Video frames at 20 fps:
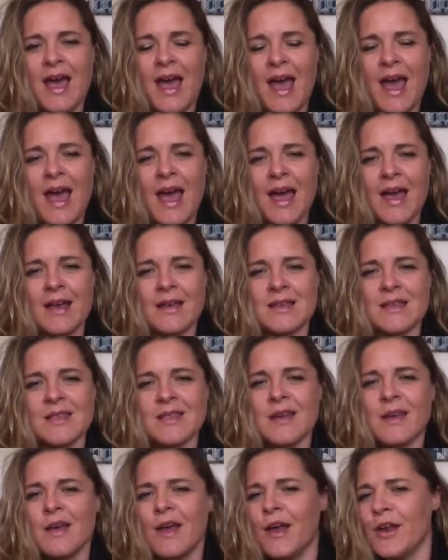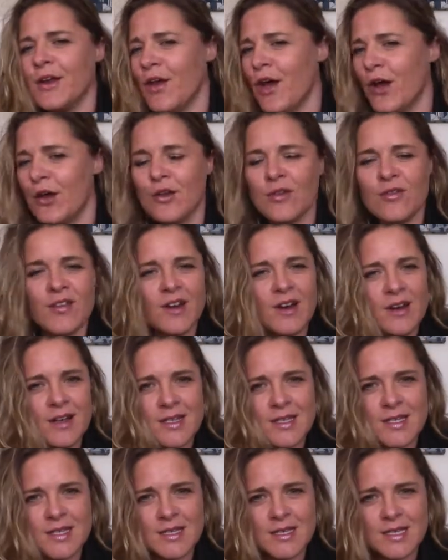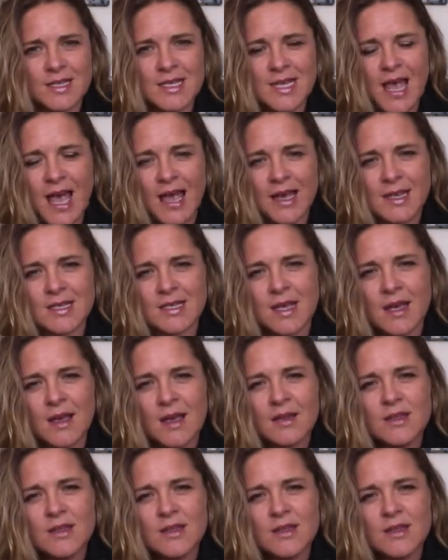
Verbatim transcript: as an overnight success.